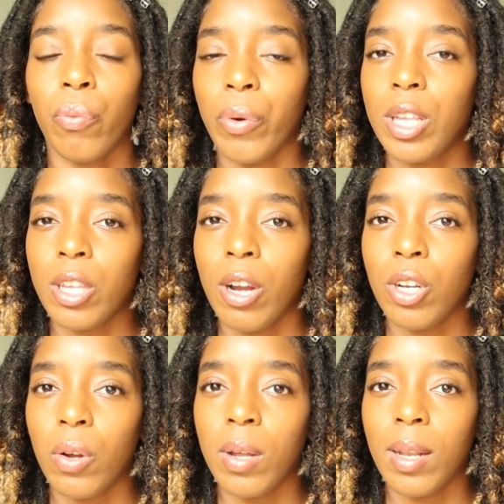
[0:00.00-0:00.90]

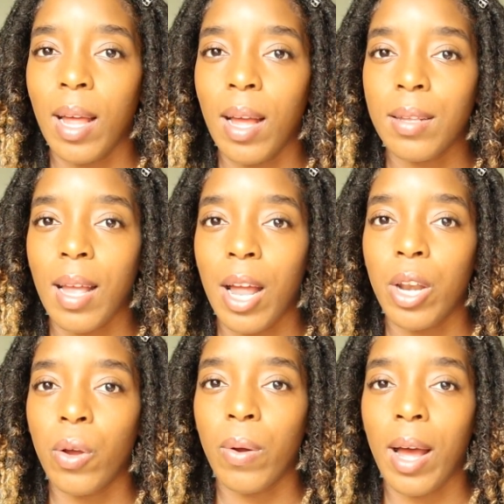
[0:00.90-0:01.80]
research on locks. I
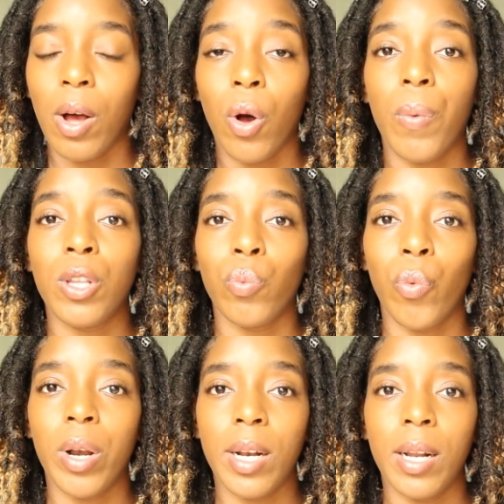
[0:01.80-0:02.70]
know I always
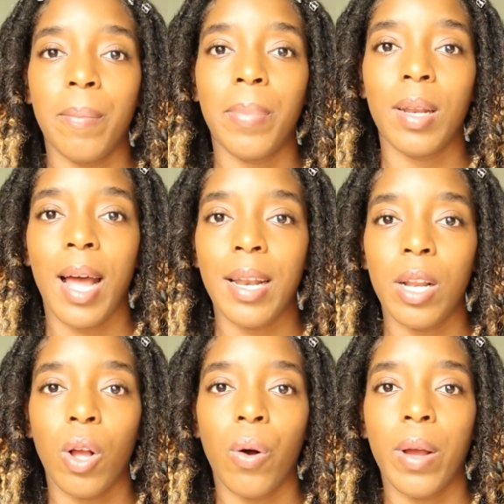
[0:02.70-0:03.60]
wanted them, but I
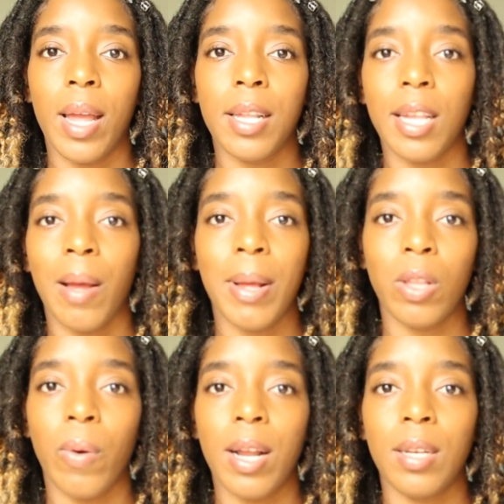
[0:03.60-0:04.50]
didn't go ahead and say I'm about
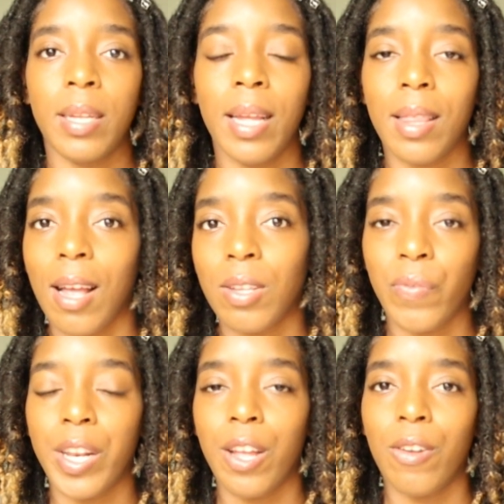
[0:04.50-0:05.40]
to watch
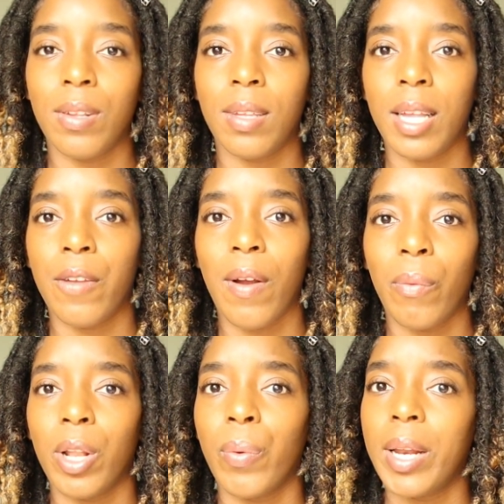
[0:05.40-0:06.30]
10,000 videos to see if I
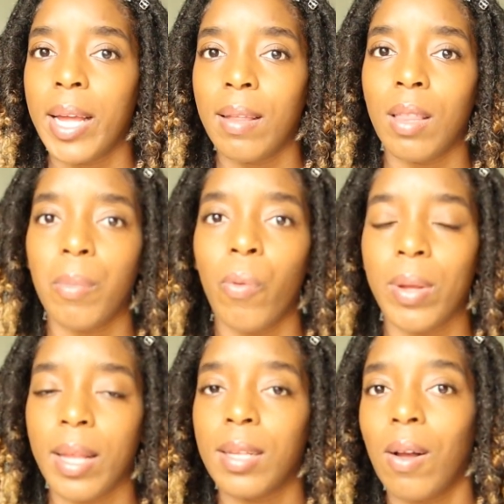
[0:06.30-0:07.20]
really want to get them or
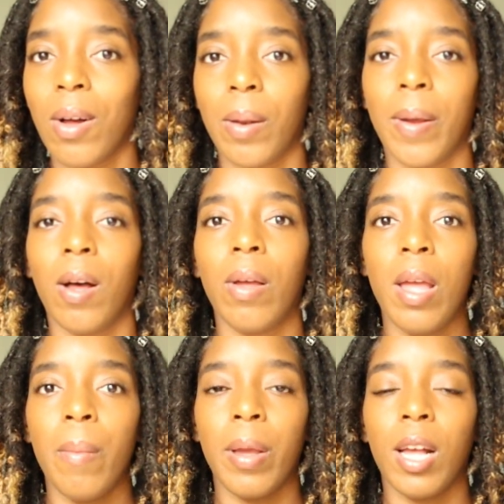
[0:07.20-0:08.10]
what they're talking about,
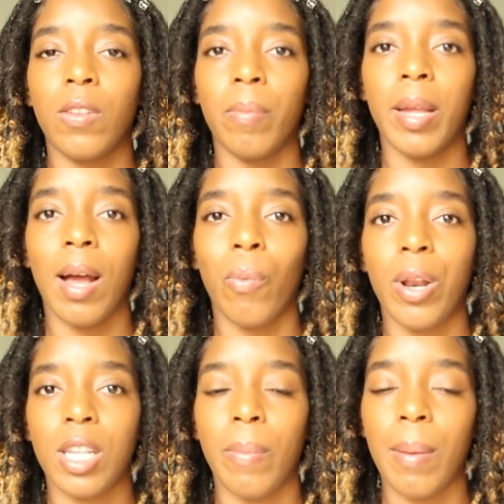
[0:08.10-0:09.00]
because for me, I
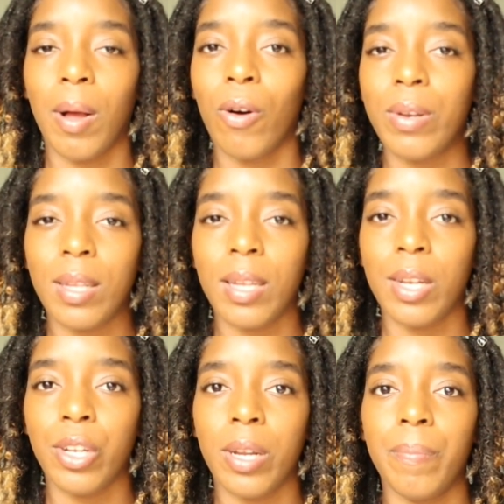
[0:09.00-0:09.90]
wanted to make my own
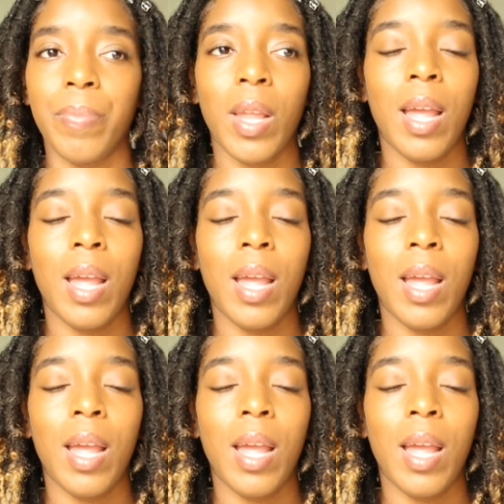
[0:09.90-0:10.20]
decision